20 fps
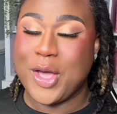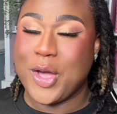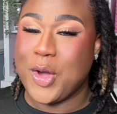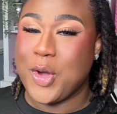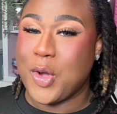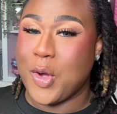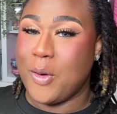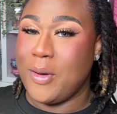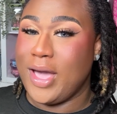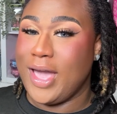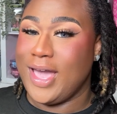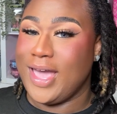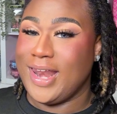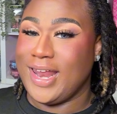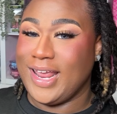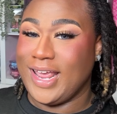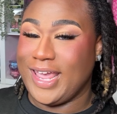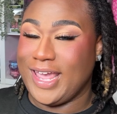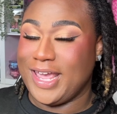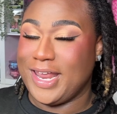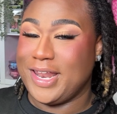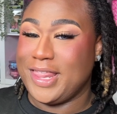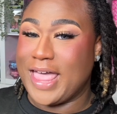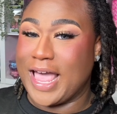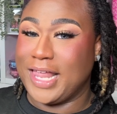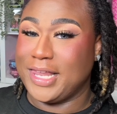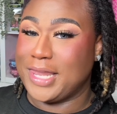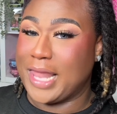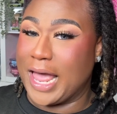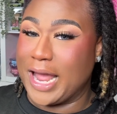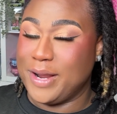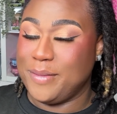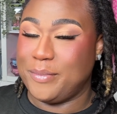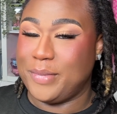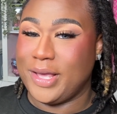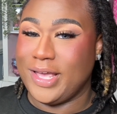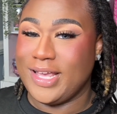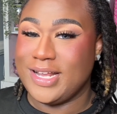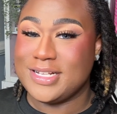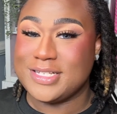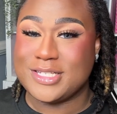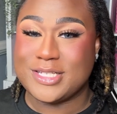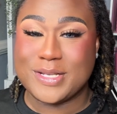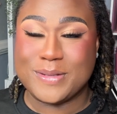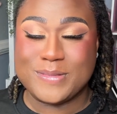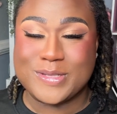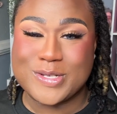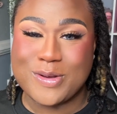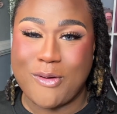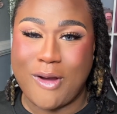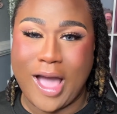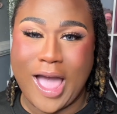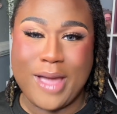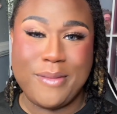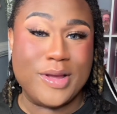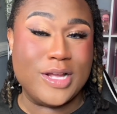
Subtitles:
Go ahead and hit that like button, subscribe,